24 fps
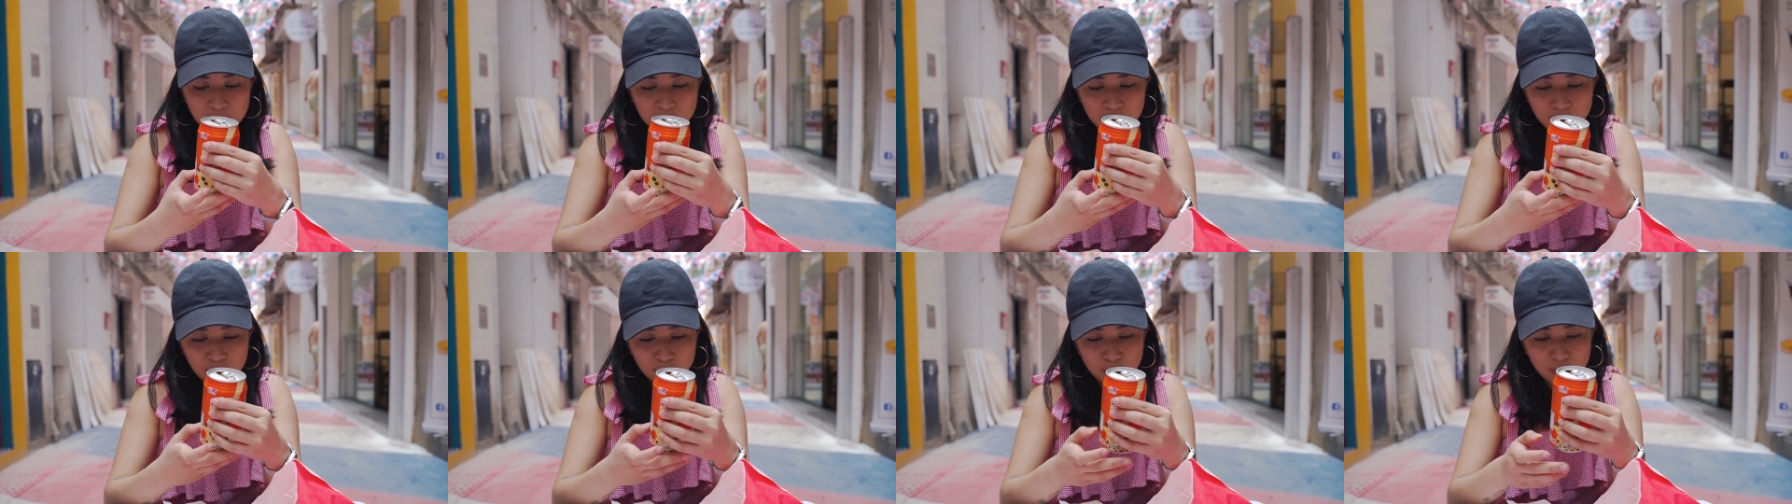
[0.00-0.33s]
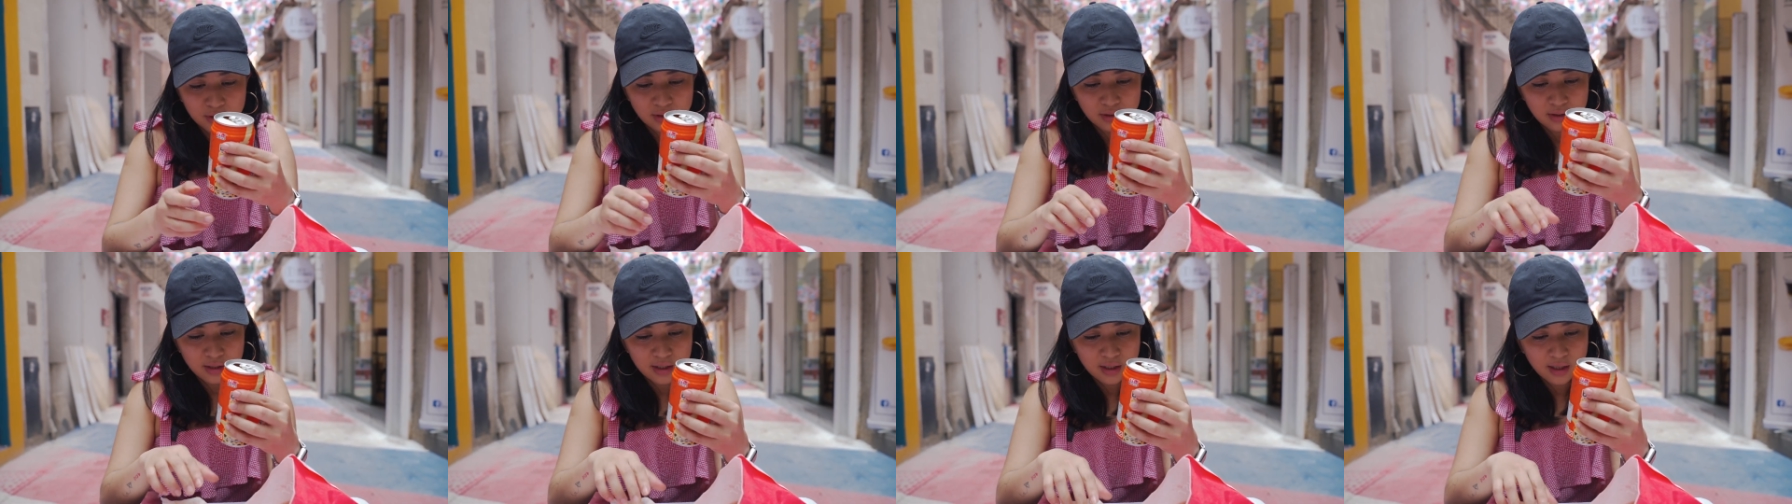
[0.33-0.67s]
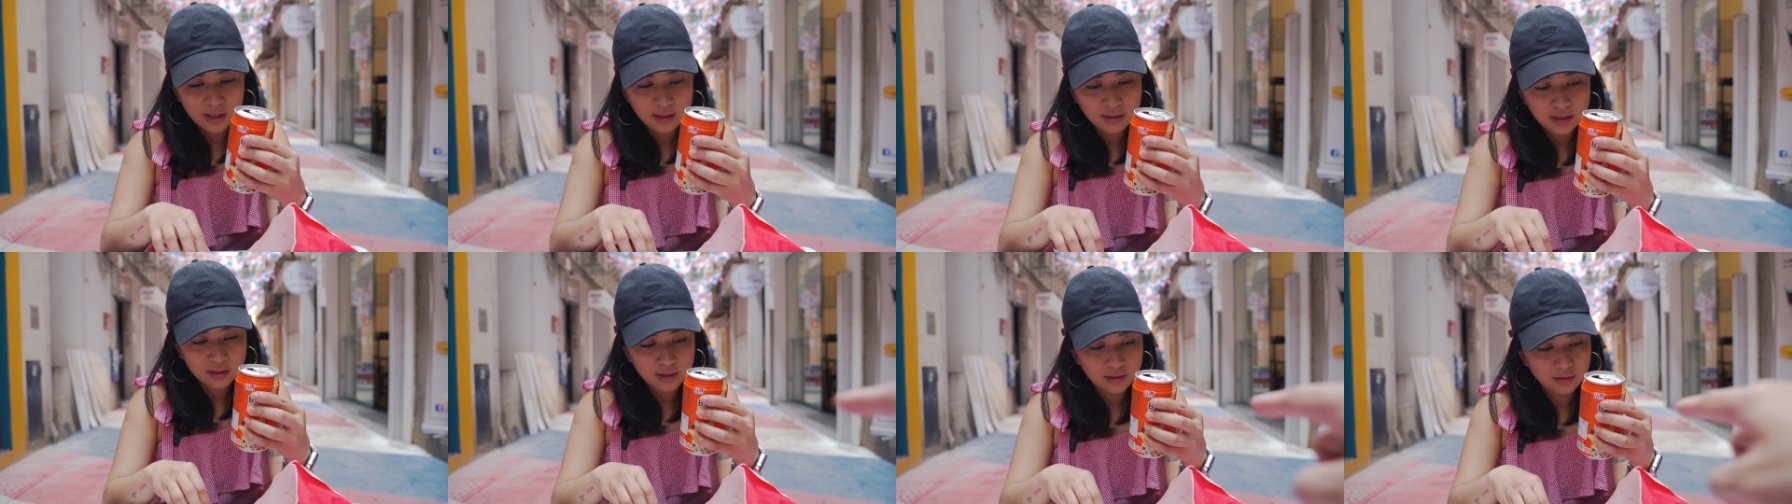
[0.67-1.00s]
tea. Really?
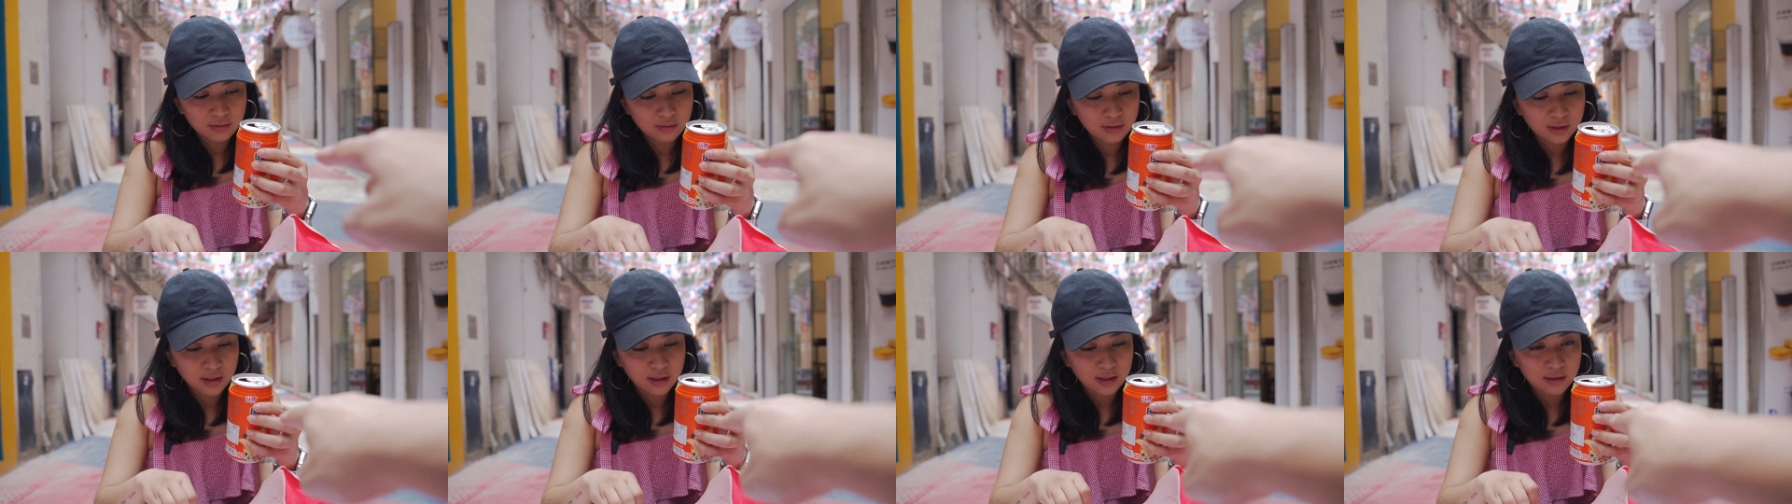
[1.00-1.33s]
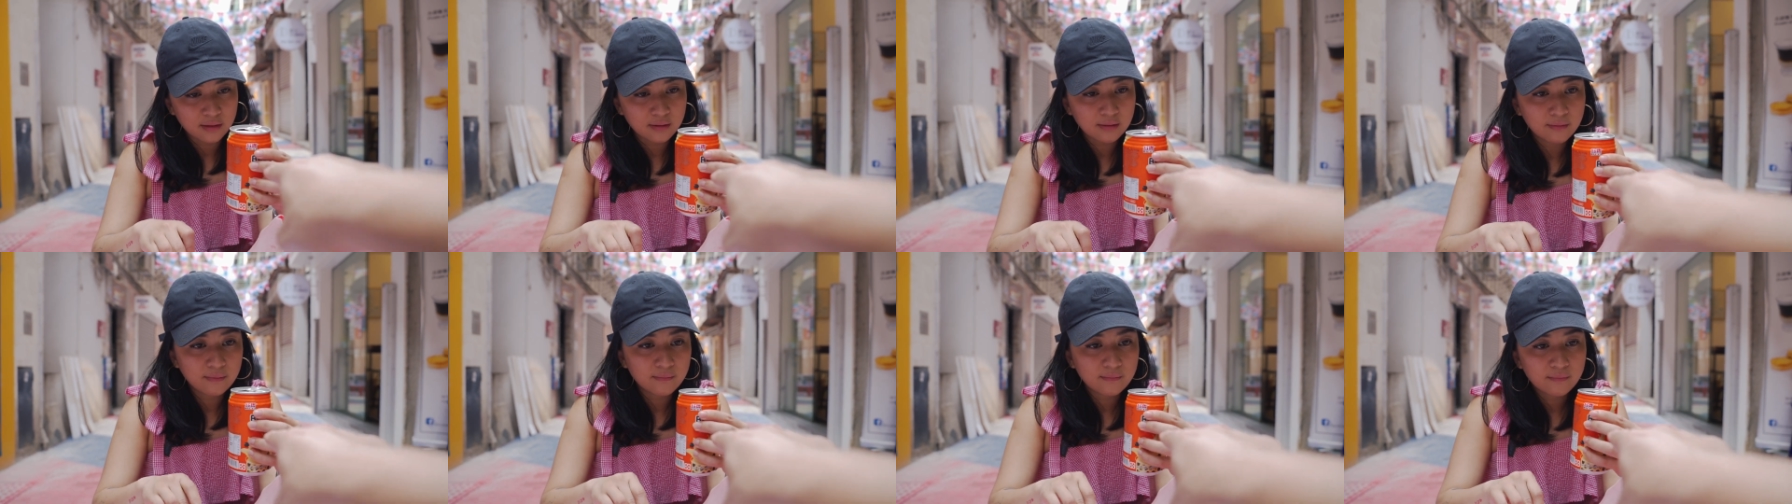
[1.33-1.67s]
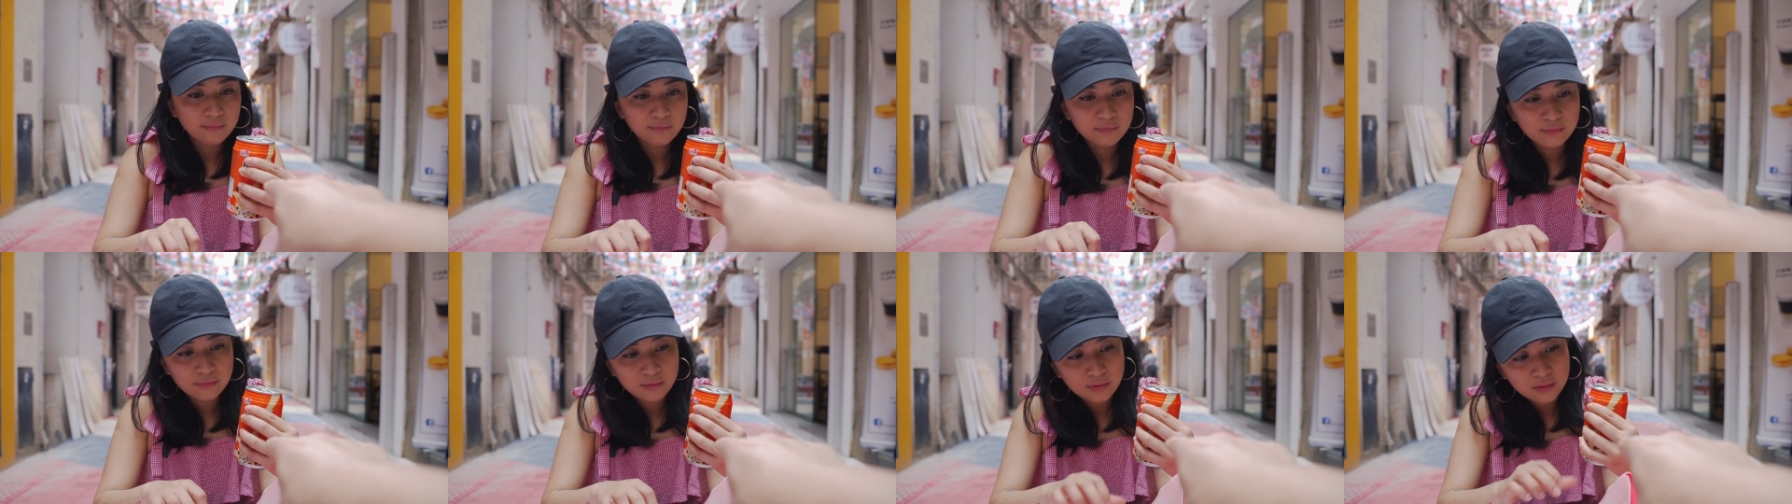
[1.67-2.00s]
I didn't know that.
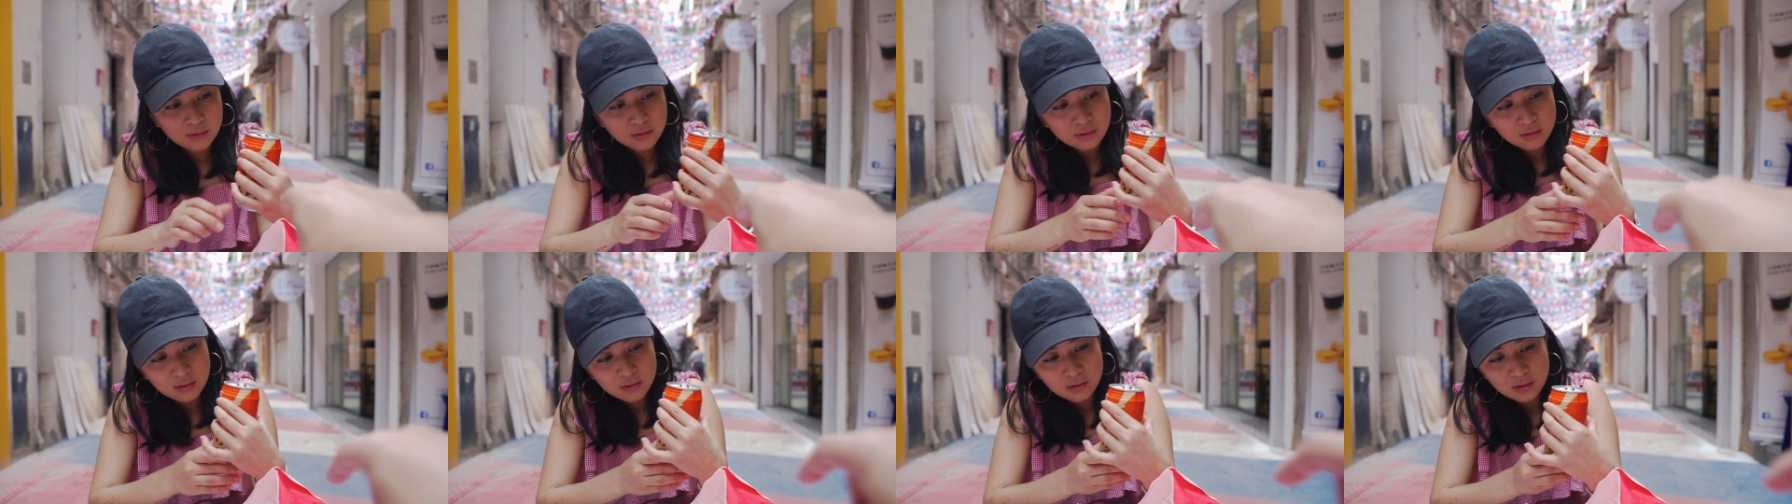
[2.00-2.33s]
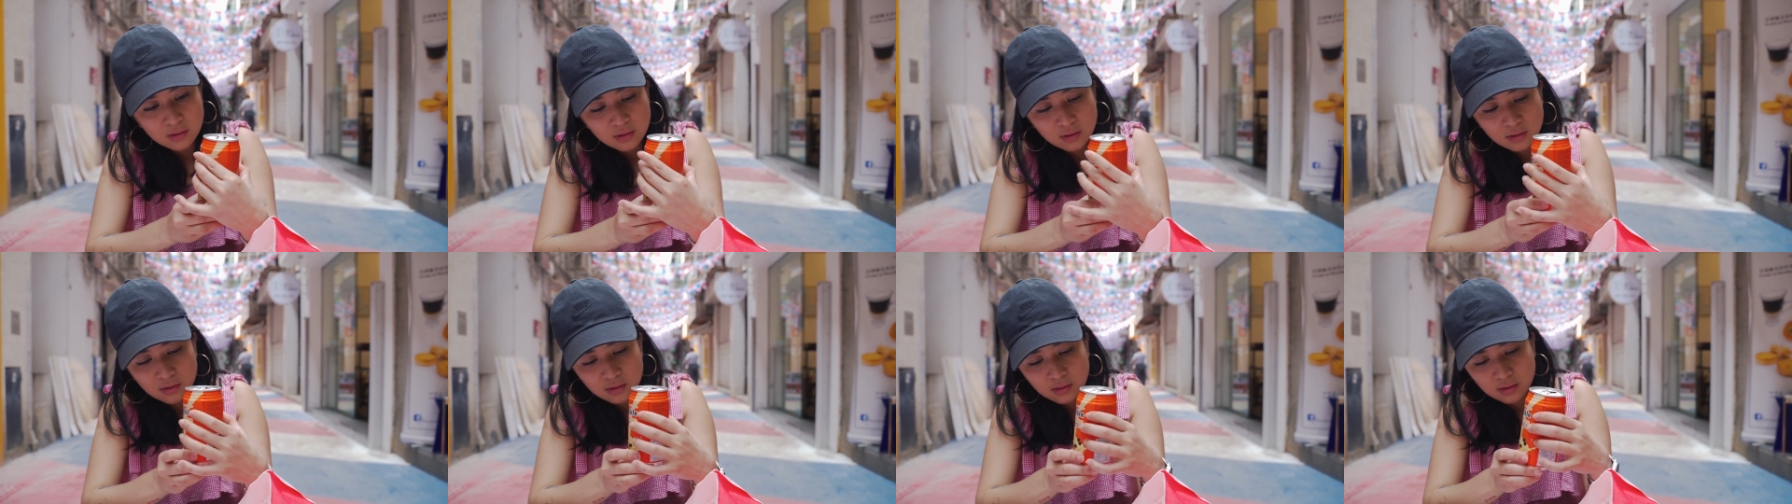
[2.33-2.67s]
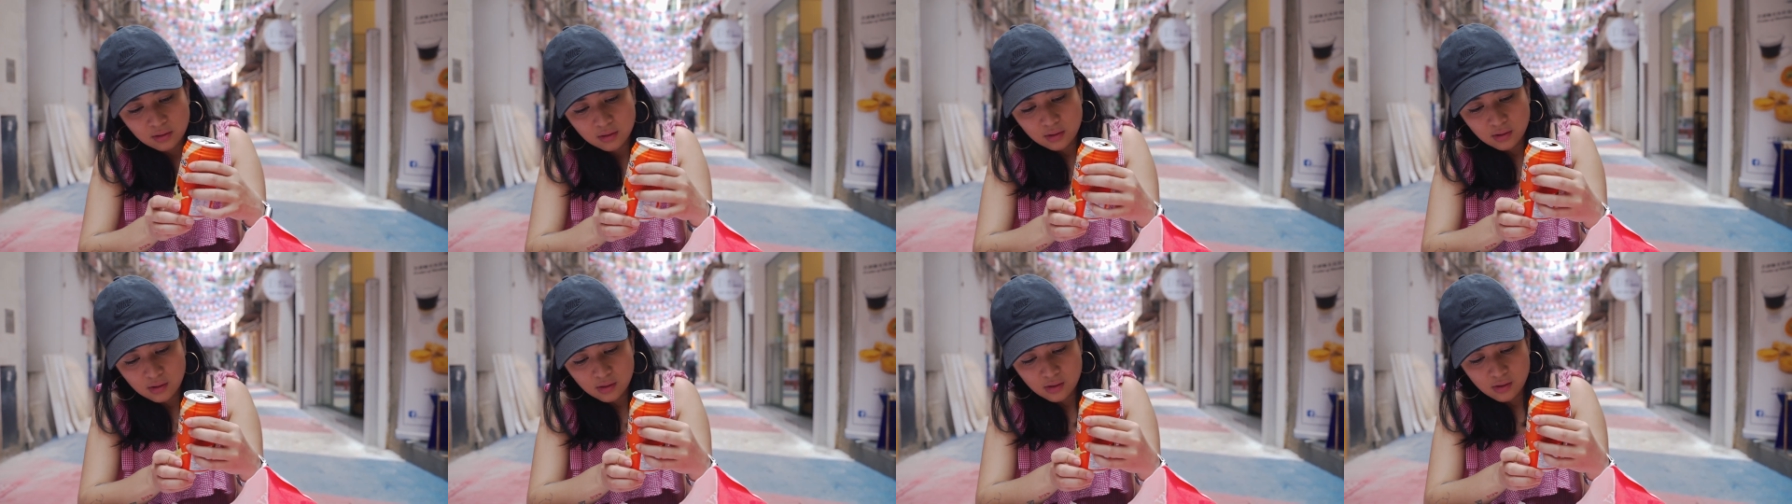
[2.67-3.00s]

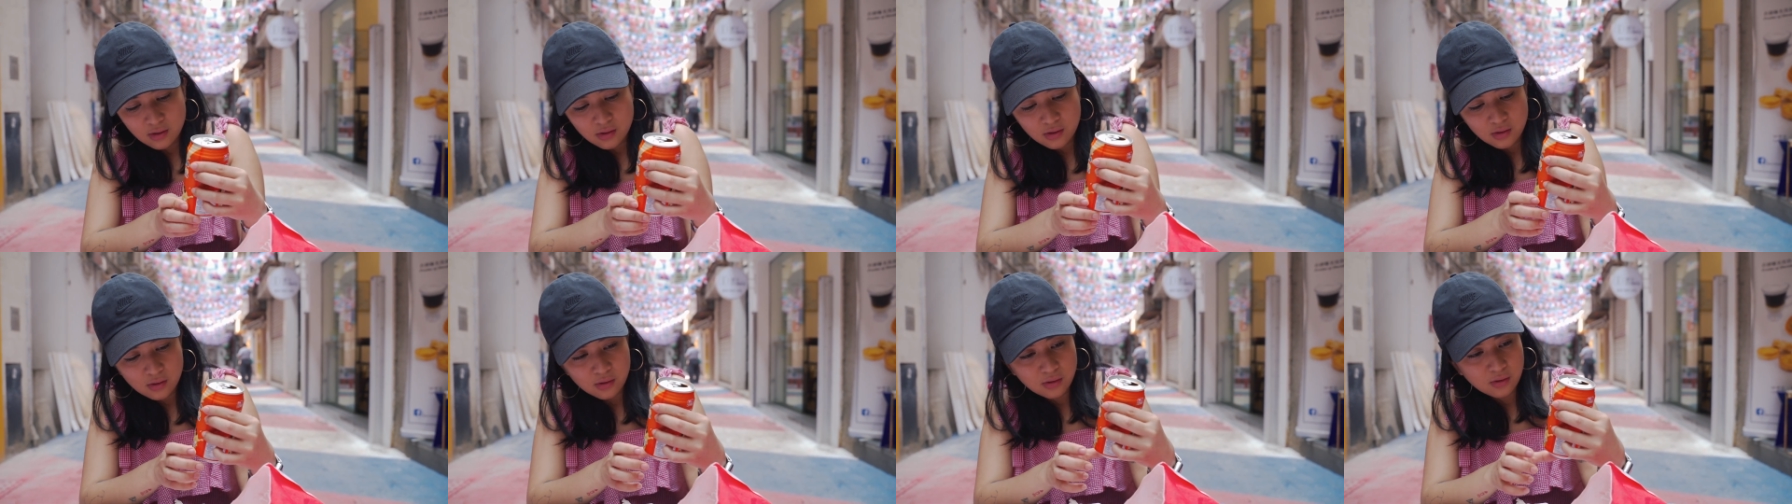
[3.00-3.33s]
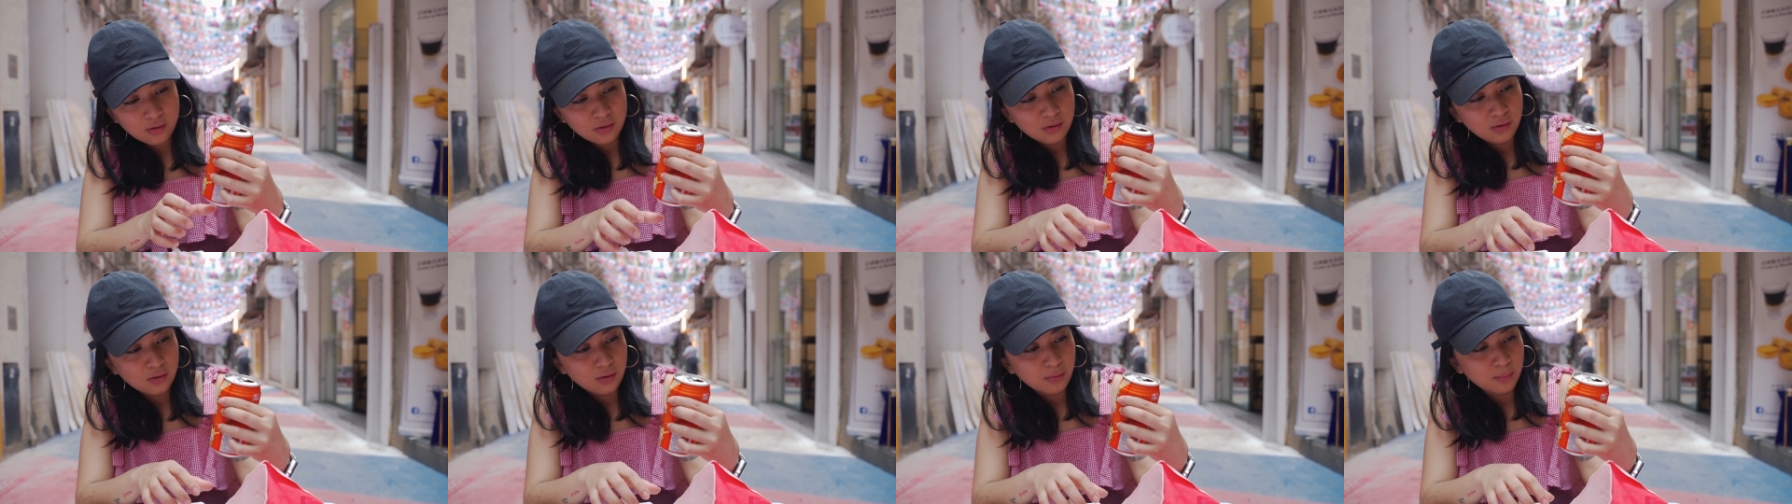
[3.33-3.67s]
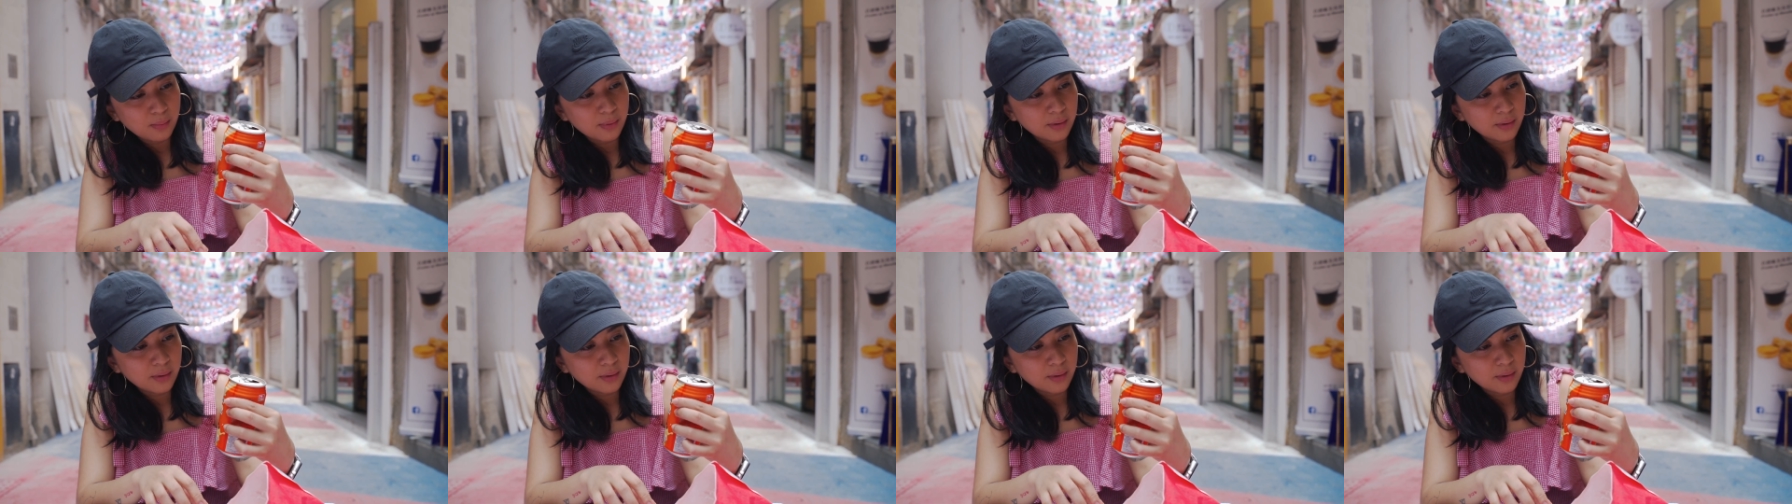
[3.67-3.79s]
Oh,